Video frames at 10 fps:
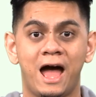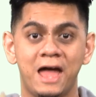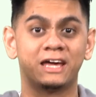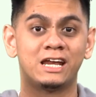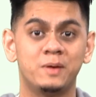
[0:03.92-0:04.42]

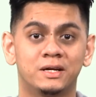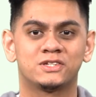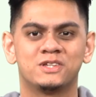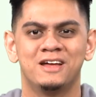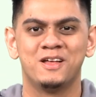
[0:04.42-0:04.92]
Hi
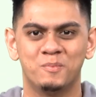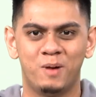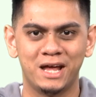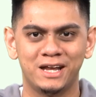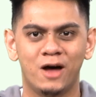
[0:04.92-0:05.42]
academics!
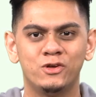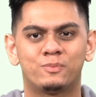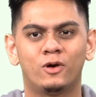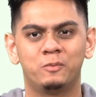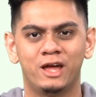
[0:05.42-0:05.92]
By now
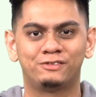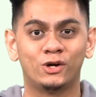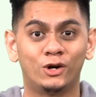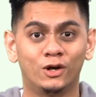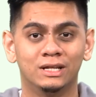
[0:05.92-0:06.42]
you probably have
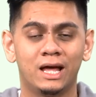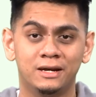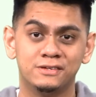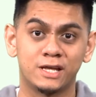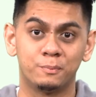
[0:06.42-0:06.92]
taught
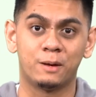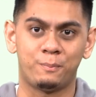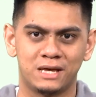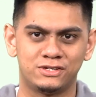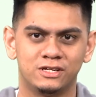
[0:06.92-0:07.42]
online in some
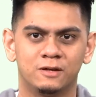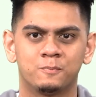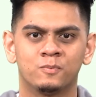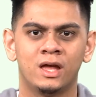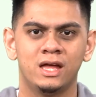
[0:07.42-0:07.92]
capacity.
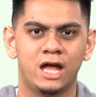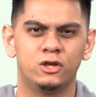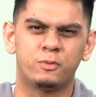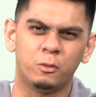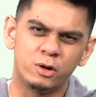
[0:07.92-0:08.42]

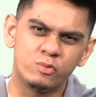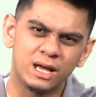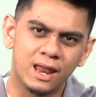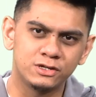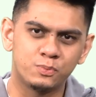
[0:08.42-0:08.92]
And you probably
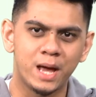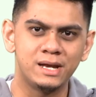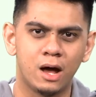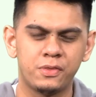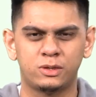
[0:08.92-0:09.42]
realize by
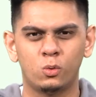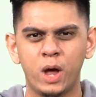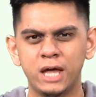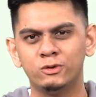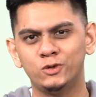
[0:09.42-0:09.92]
now that the
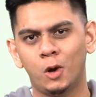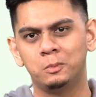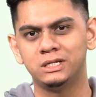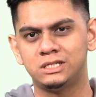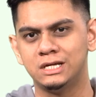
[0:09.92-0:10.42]
way you
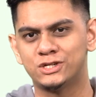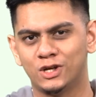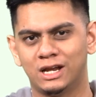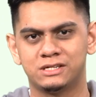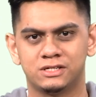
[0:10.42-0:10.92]
normally teach
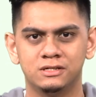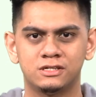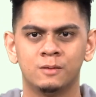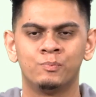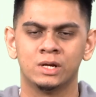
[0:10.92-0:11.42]
your
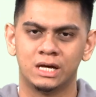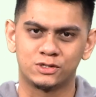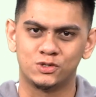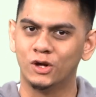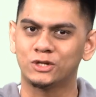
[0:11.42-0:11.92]
lessons
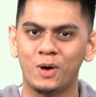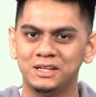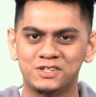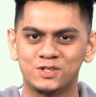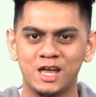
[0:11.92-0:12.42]
is not
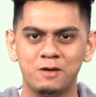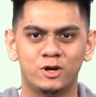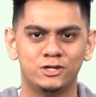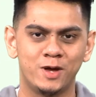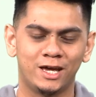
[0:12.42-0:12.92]
quite the
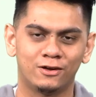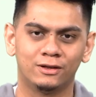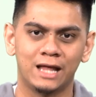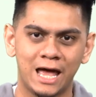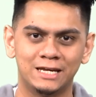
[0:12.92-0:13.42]
same when doing it
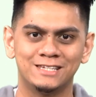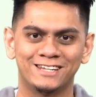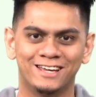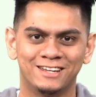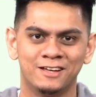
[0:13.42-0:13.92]
online,
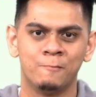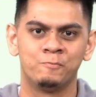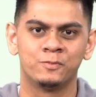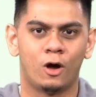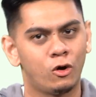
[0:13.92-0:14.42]
isn't it?
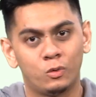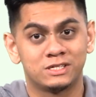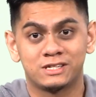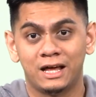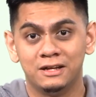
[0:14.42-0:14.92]

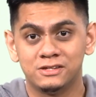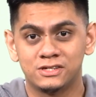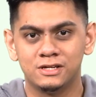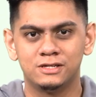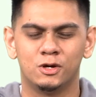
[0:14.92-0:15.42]
Awkward
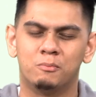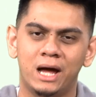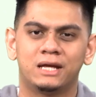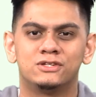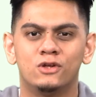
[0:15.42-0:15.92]
silences, your
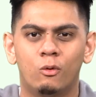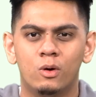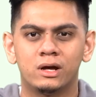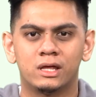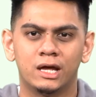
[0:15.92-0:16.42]
mic is not
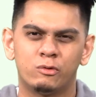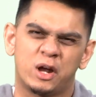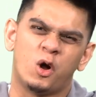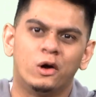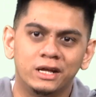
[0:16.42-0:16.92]
working,
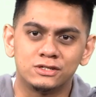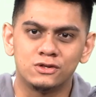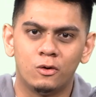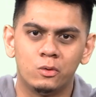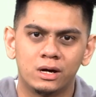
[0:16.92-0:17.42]

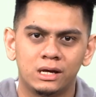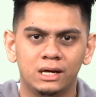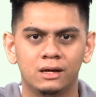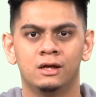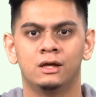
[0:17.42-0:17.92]
recording's not
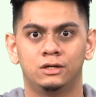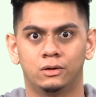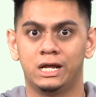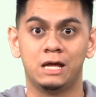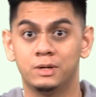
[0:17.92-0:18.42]
working,
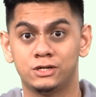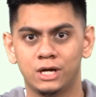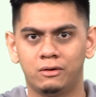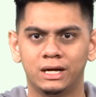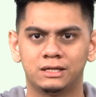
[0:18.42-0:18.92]
your neighbor
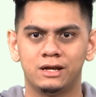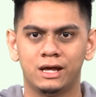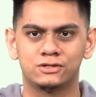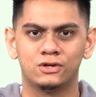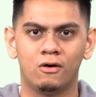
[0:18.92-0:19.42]
shouting at the
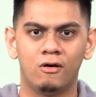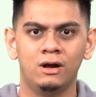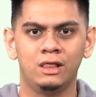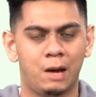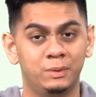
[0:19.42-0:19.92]
next
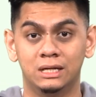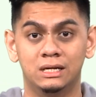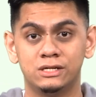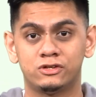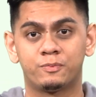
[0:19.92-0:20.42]
door. I mean, the
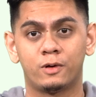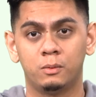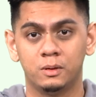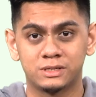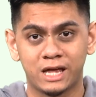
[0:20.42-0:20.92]
list of
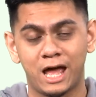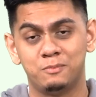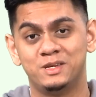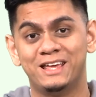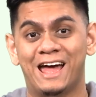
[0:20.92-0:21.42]
problems
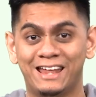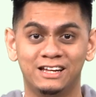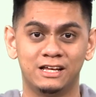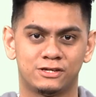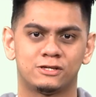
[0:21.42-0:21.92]
can be
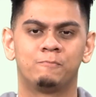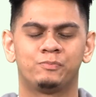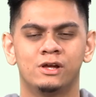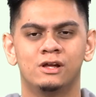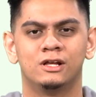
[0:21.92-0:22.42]
endless.
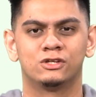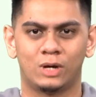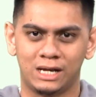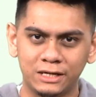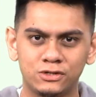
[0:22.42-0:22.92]

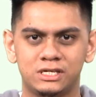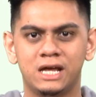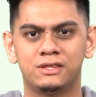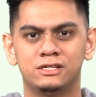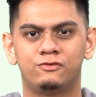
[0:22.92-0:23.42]
So I'd like to
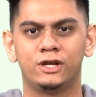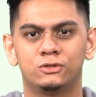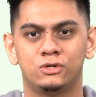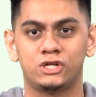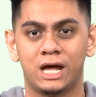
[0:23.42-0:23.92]
take this
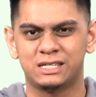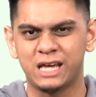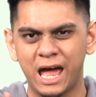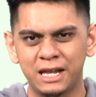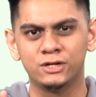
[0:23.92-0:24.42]
video to share
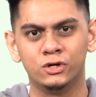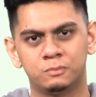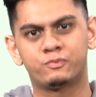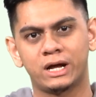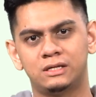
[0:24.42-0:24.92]
10
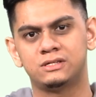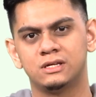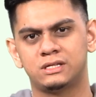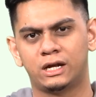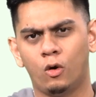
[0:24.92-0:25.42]
good
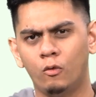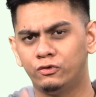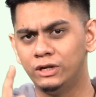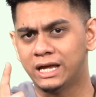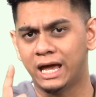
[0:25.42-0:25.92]
practices that
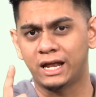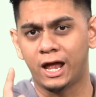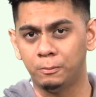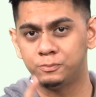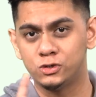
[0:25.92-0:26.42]
hopefully can
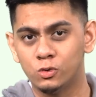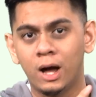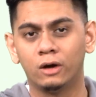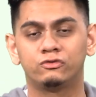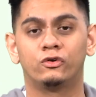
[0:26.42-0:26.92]
help
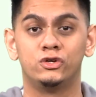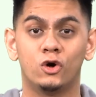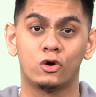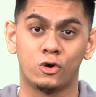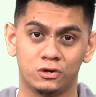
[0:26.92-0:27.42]
you out for
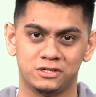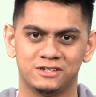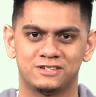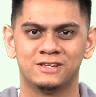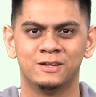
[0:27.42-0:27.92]
your
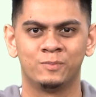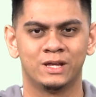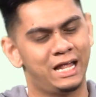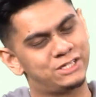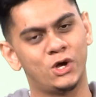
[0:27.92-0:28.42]
courses.
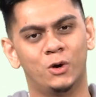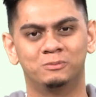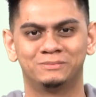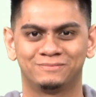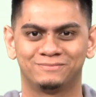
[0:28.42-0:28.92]
Let's go.